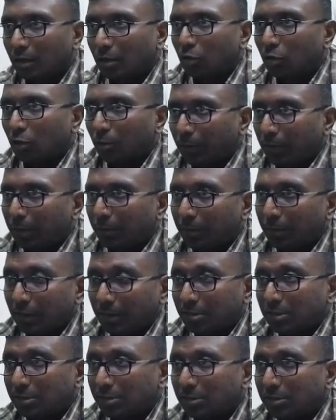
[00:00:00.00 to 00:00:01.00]
Your
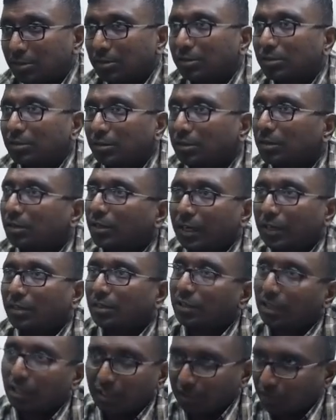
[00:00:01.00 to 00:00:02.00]
payments, right,
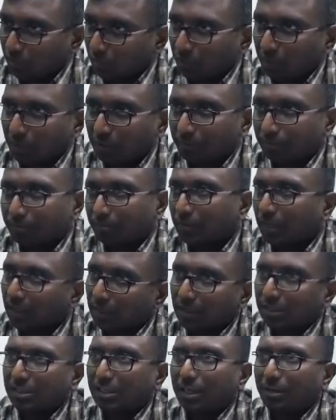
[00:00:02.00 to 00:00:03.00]
that is one.
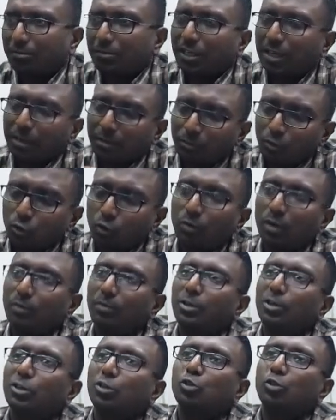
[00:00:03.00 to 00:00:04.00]
At the same time, you may
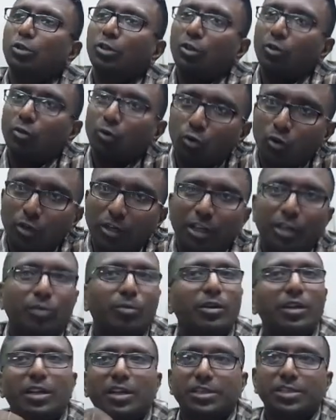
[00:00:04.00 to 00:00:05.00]
be issuing your own
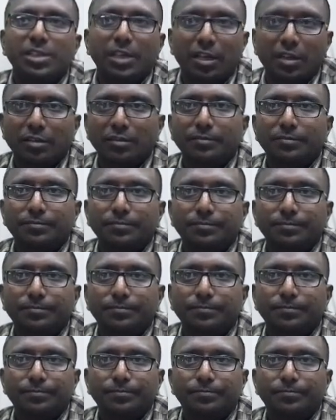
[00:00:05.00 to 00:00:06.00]
equity share.
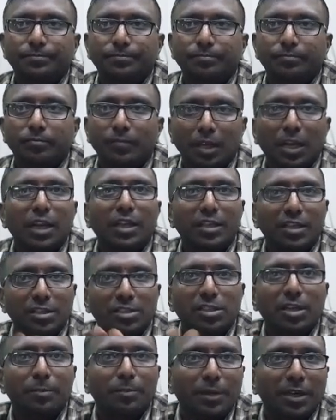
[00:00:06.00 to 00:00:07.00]
Like
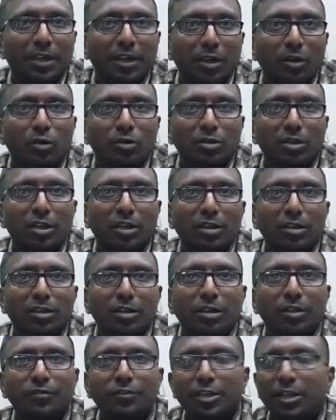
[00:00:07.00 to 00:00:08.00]
Hisab mein kya hota?
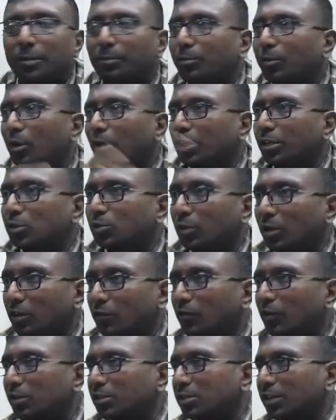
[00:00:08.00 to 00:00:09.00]
If the employees
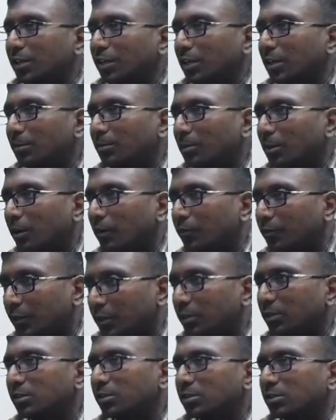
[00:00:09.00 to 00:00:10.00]
work for certain number of
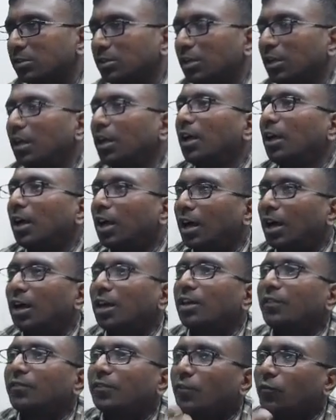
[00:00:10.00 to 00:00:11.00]
years
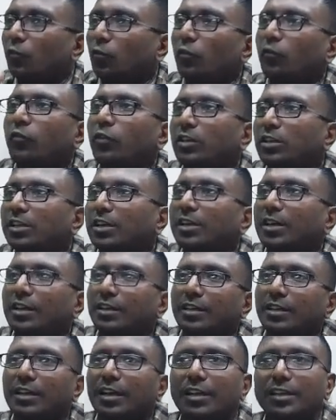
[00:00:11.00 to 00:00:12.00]
or if they fulfill the
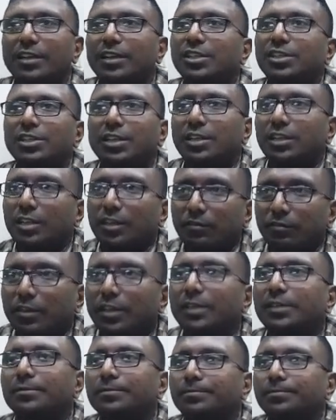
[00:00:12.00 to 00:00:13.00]
condition
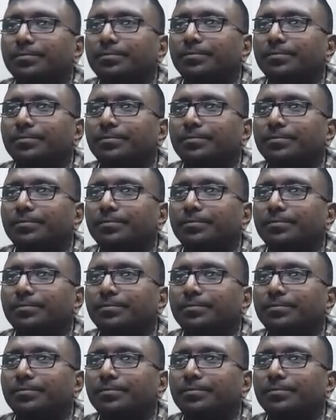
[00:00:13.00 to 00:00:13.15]
given,